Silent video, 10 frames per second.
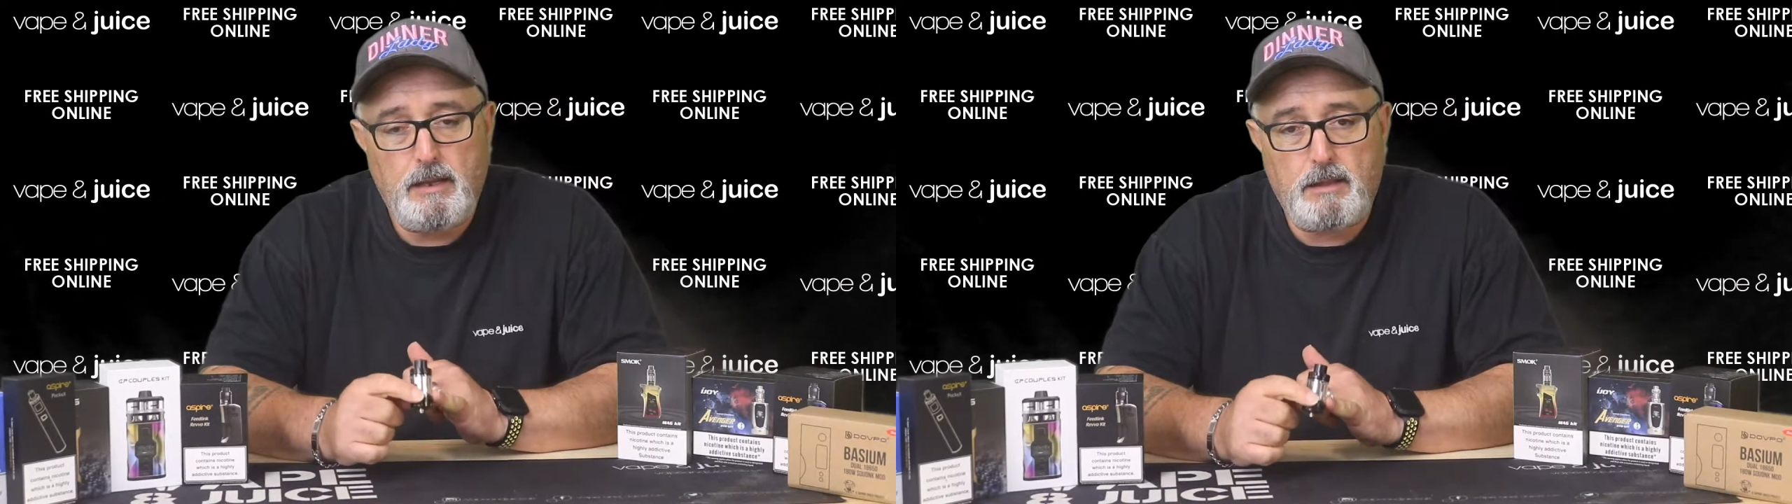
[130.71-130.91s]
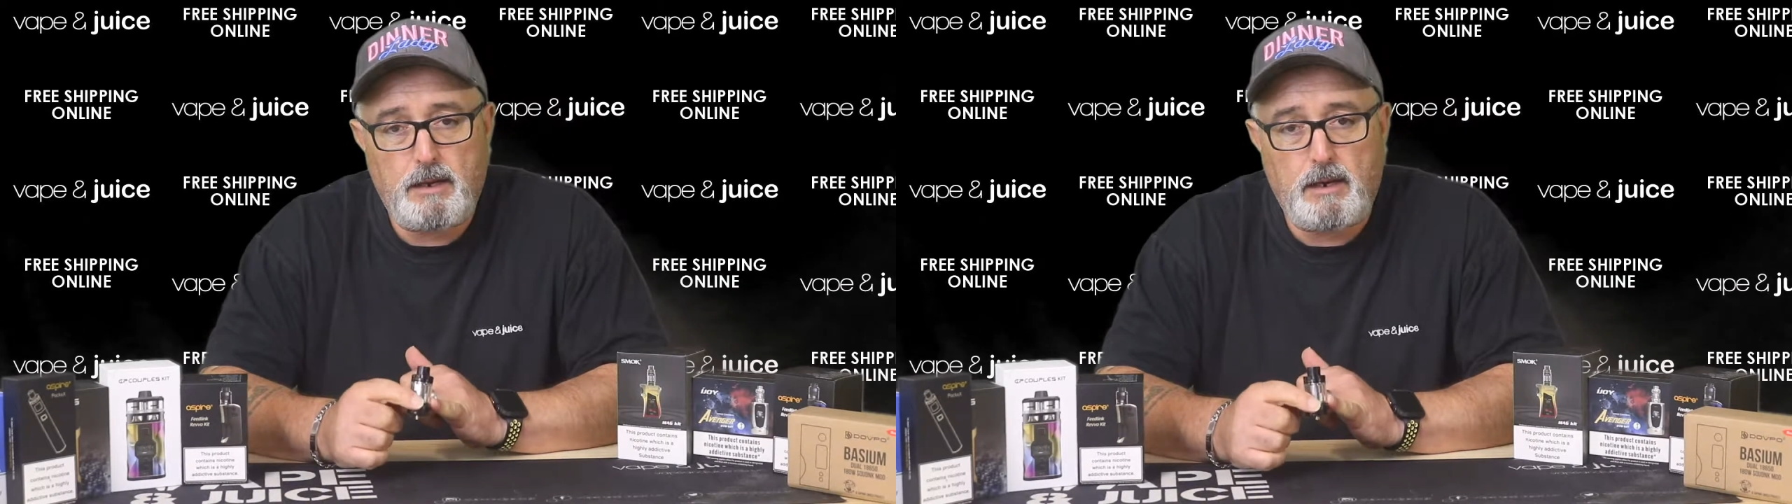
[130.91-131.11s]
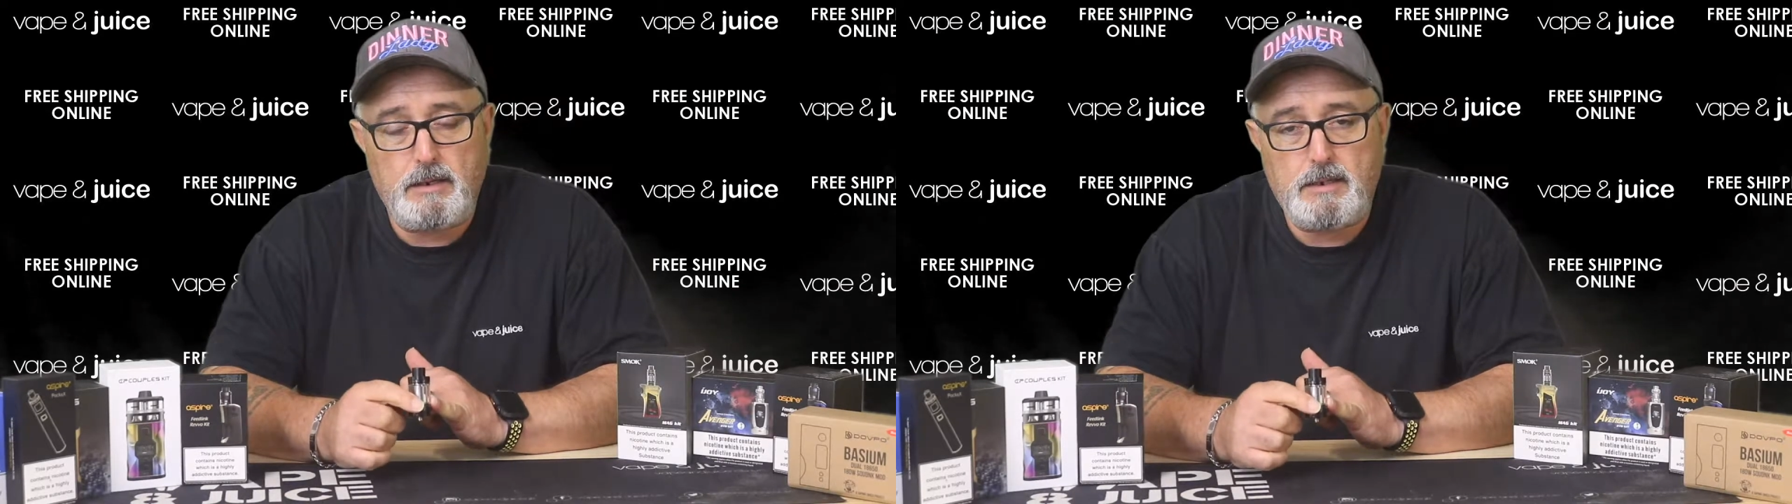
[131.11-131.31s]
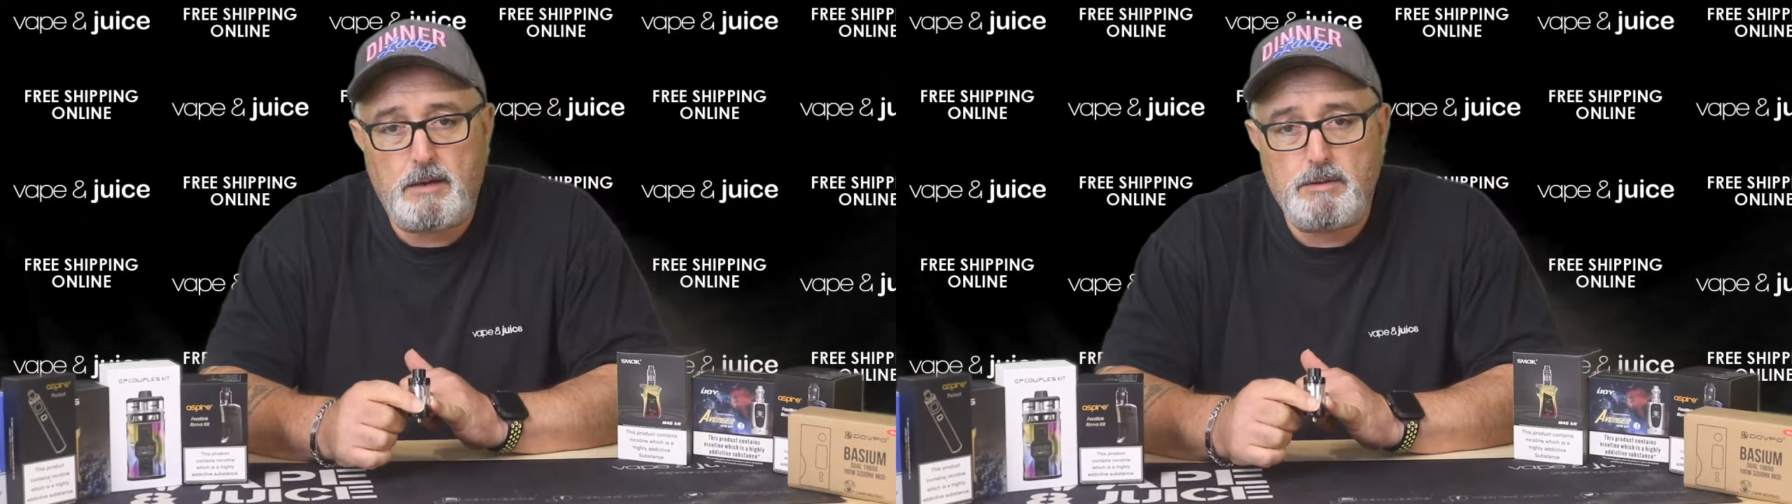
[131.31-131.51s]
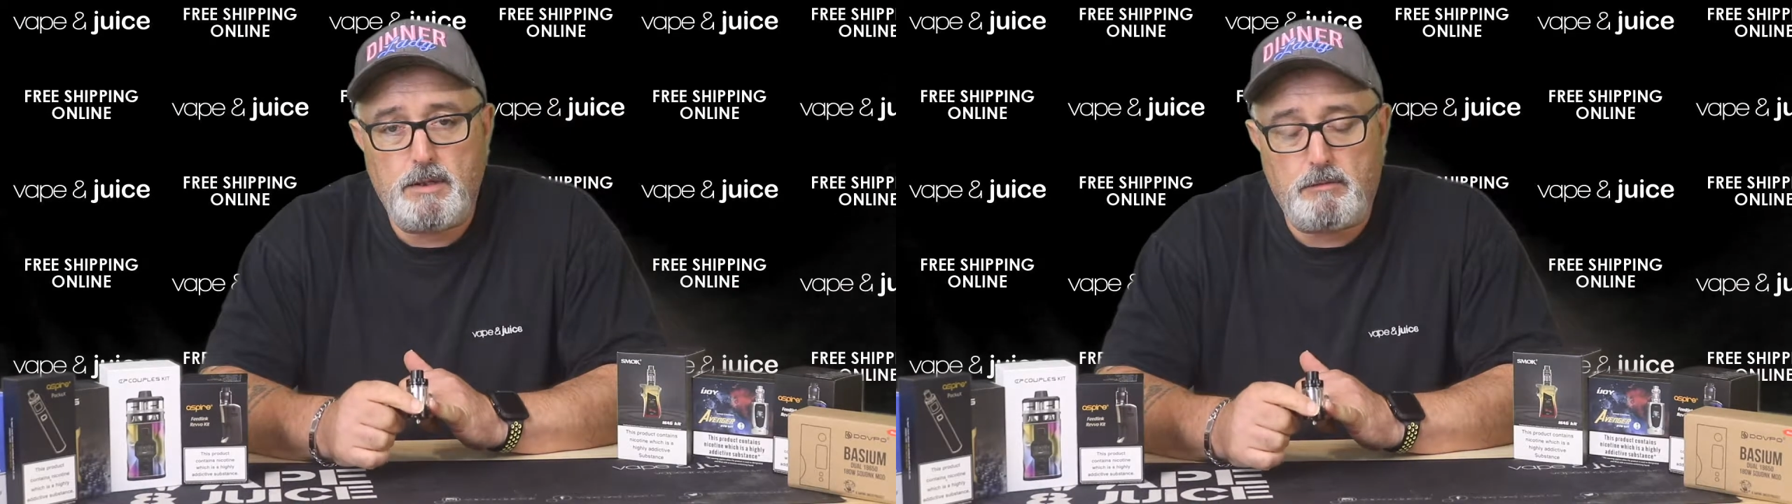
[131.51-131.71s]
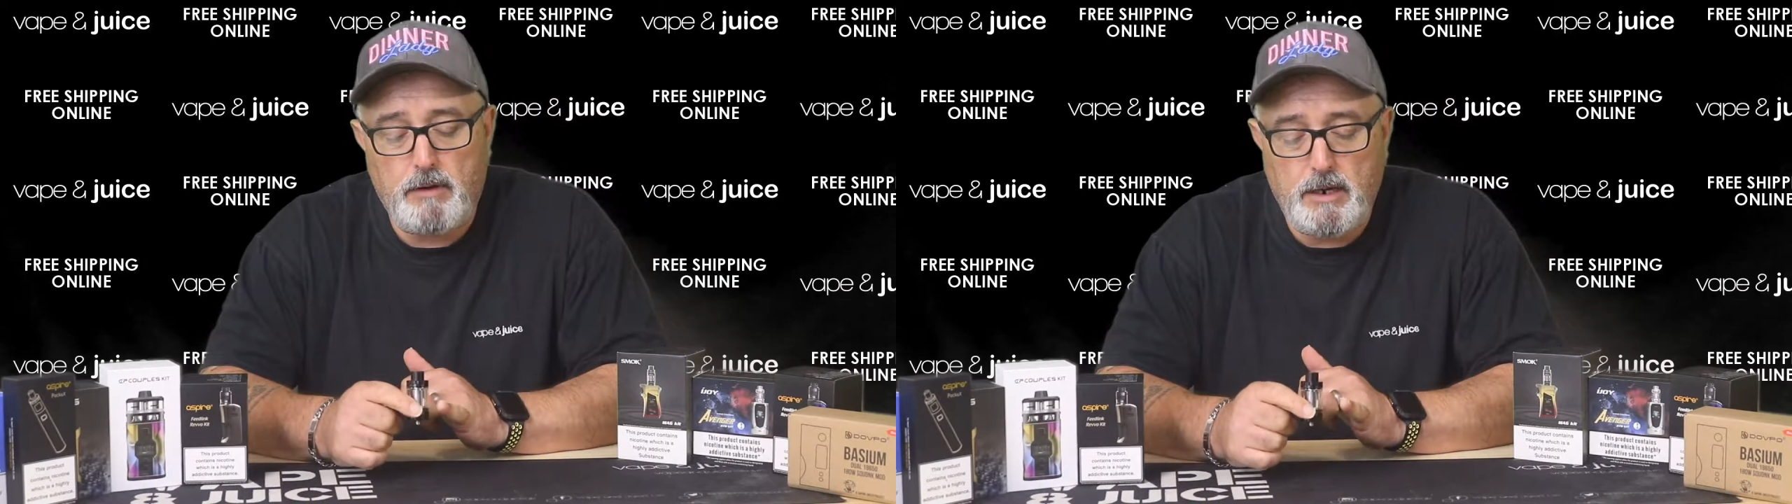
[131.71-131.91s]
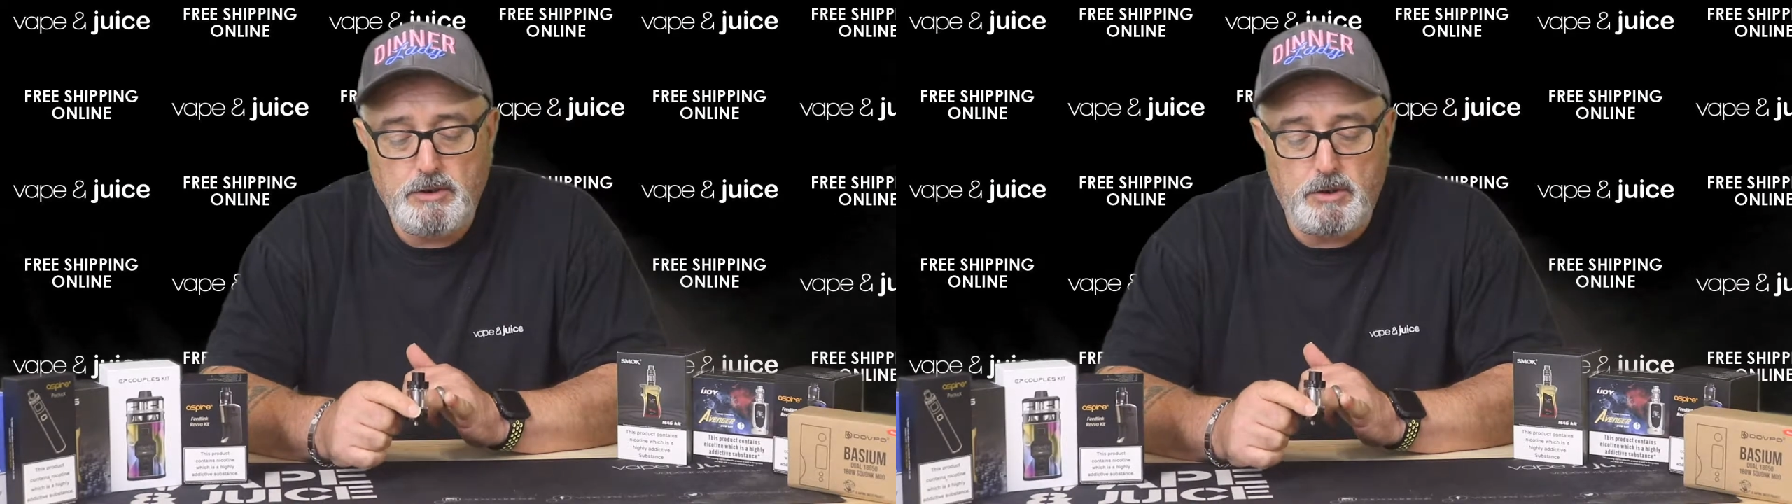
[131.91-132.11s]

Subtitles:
other Cleitos in the range,